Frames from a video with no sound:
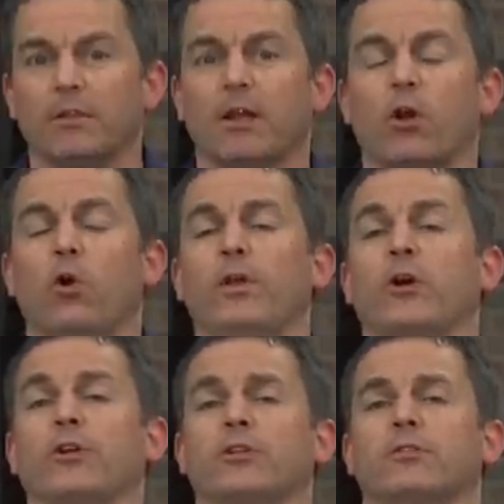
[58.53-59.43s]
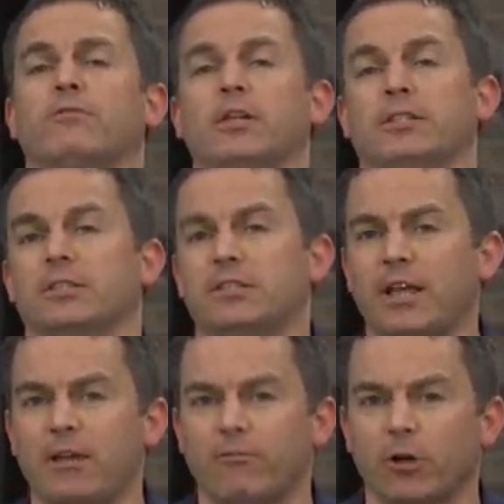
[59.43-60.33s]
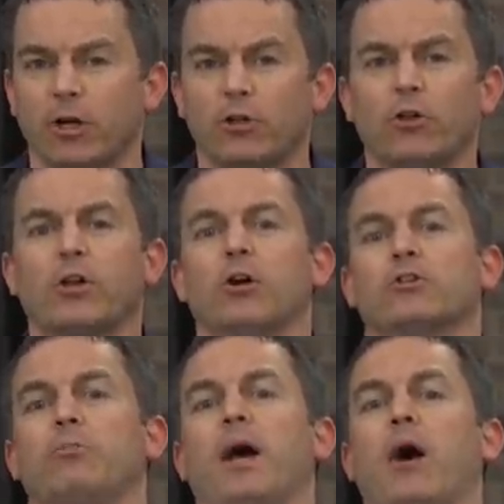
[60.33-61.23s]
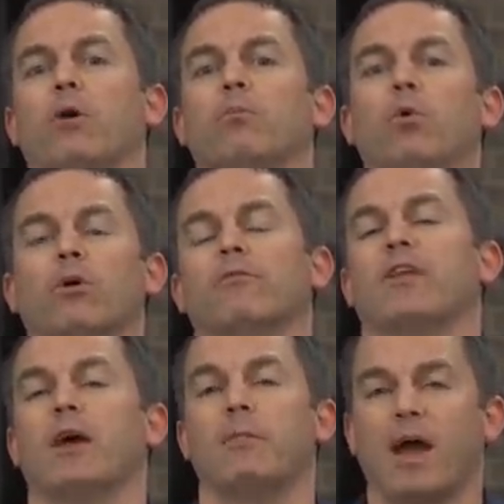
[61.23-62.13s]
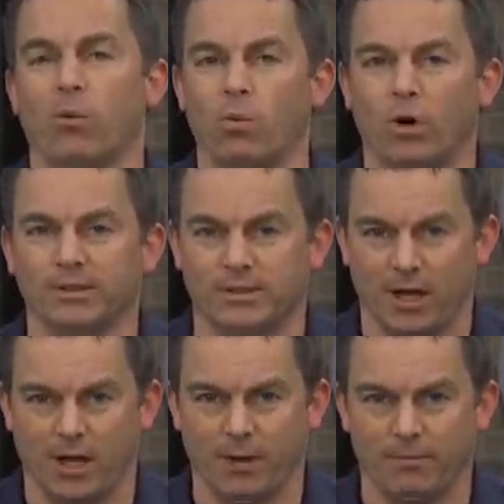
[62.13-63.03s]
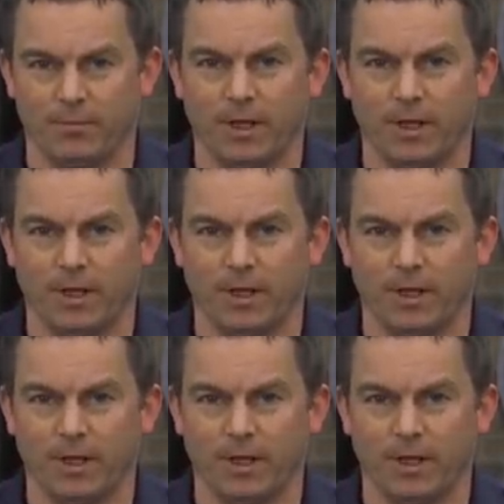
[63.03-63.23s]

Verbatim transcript: not only are your devices safer, you can also power more of them at one time.